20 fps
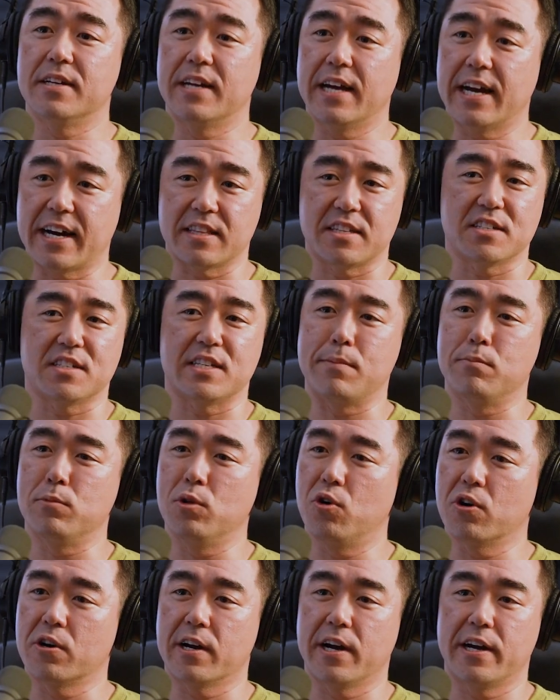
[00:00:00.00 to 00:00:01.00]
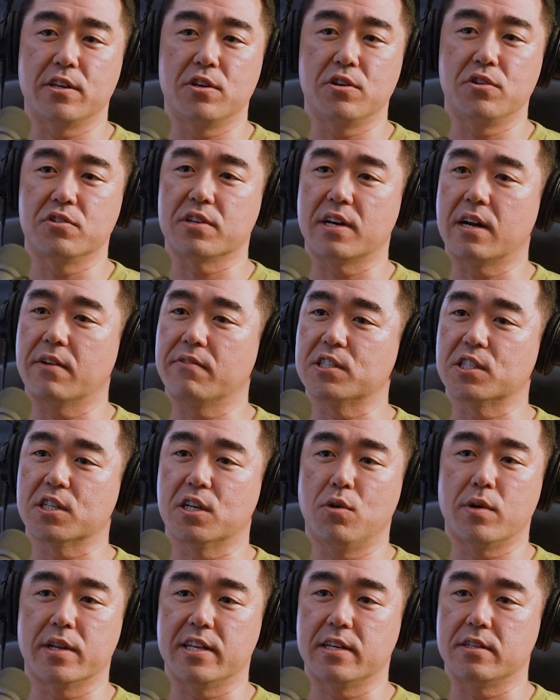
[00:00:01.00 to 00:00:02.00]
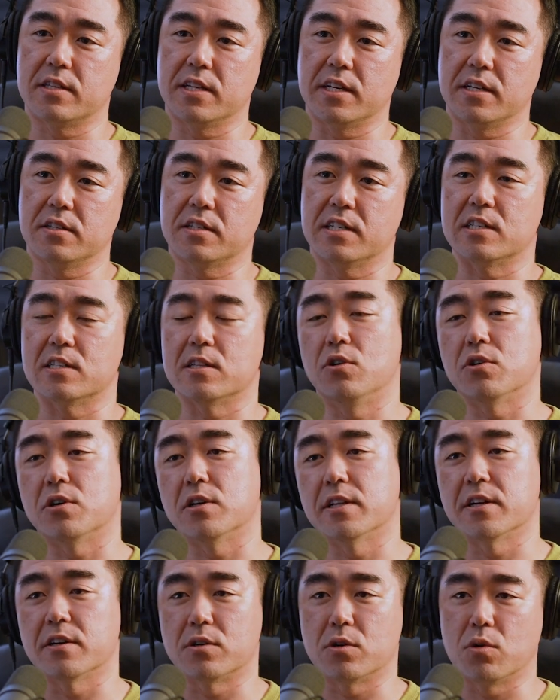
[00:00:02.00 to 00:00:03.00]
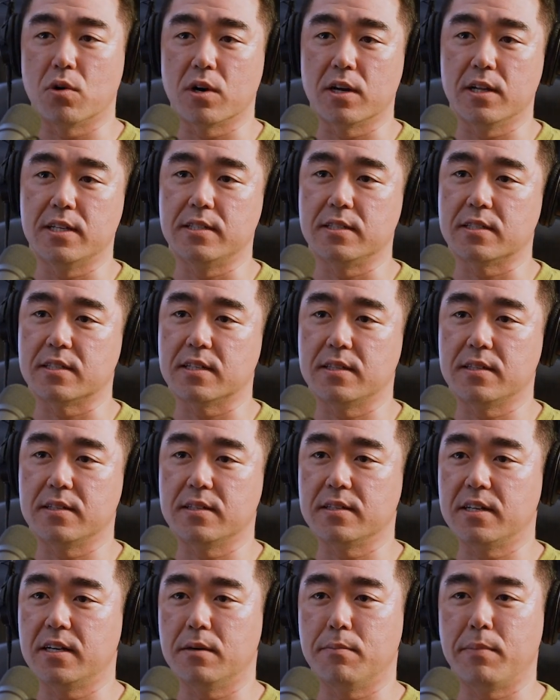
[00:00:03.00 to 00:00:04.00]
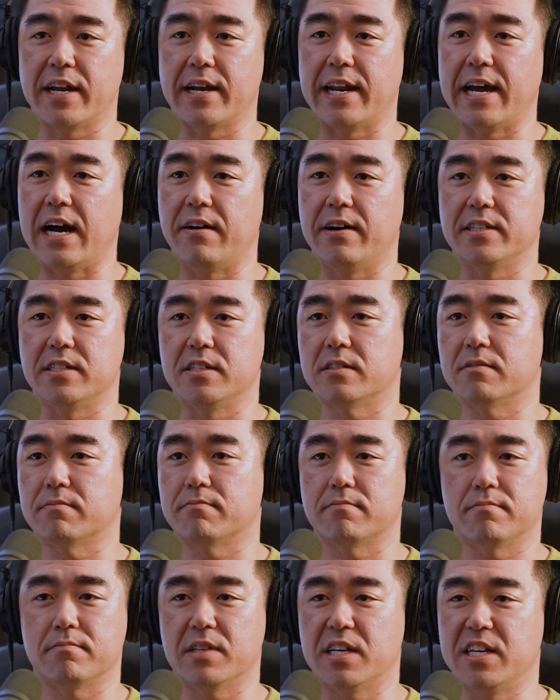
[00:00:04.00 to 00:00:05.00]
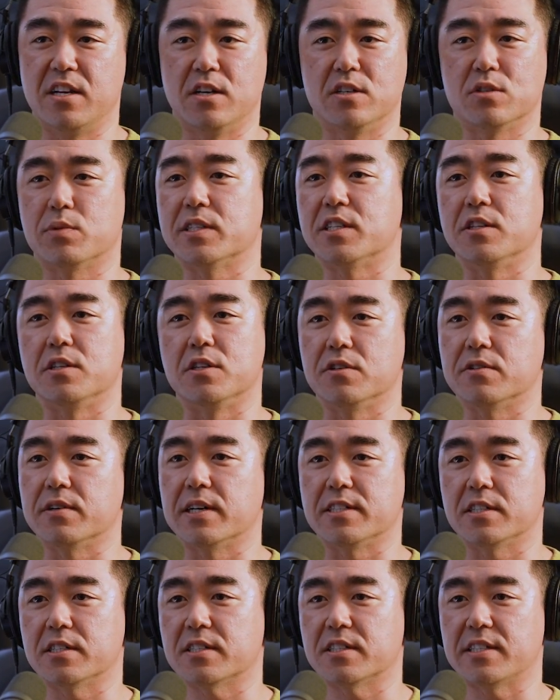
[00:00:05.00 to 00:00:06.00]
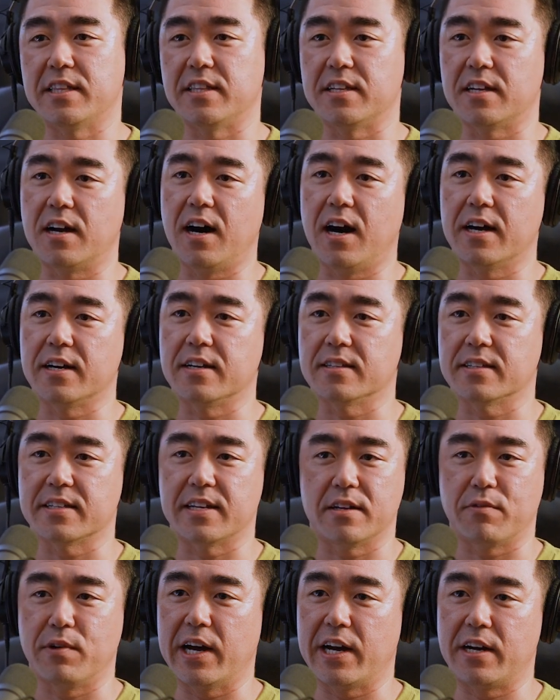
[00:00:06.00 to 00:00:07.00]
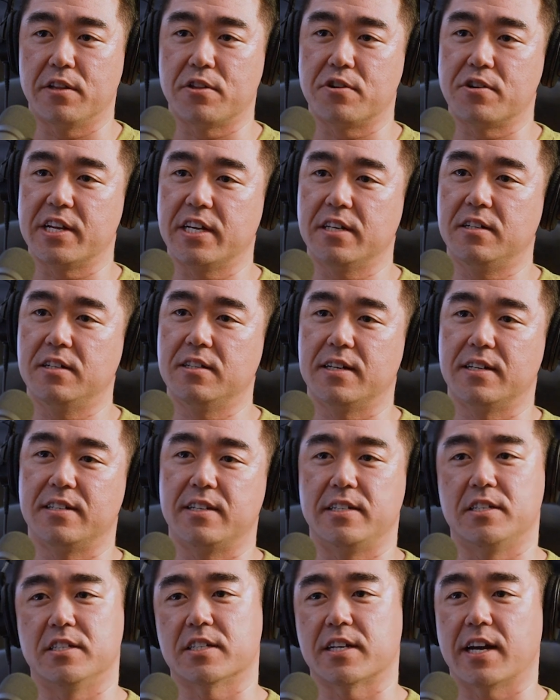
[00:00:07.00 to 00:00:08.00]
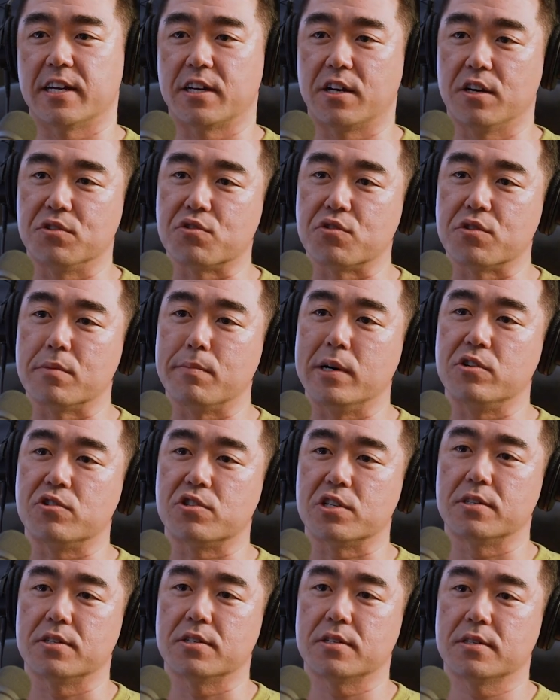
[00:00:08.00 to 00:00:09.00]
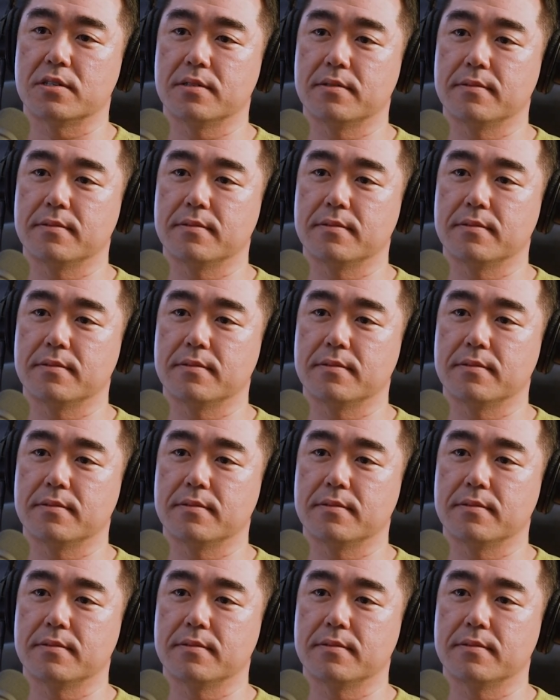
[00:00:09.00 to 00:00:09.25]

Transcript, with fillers: Yeah, I got the same lawyer I use on every single one of these deals. He's local here in New Orleans, and you know by now I just he knows what to do. I just send it on, and we got another deal, and he just kind of goes through the motions.